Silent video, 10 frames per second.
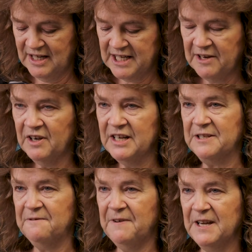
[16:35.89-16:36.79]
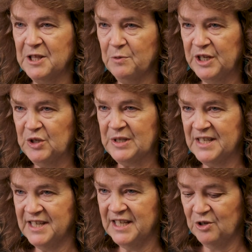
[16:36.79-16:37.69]
to have eyes of faith where you can
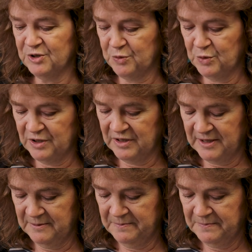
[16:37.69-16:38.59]
see God at work.